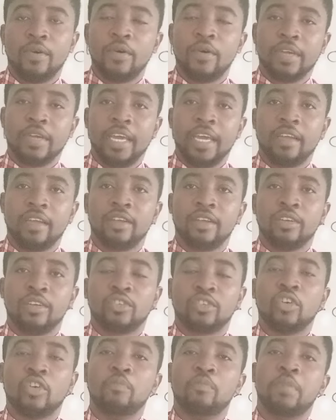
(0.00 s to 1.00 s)
Okay,
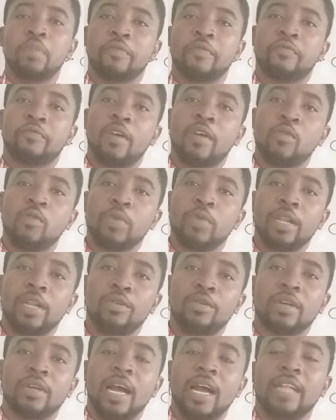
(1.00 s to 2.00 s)
so before we
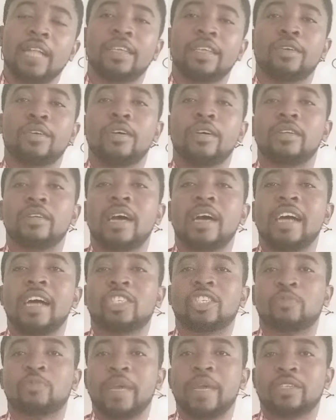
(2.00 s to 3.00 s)
look at the other
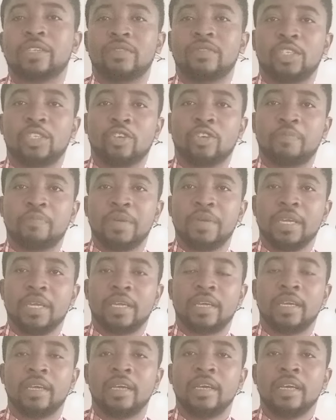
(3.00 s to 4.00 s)
aspect of the
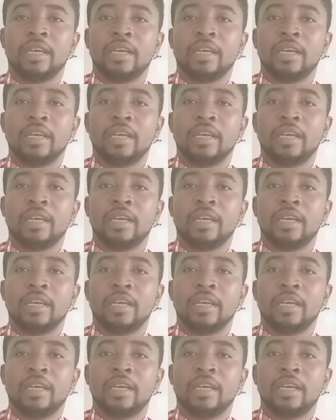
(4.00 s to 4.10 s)
topic,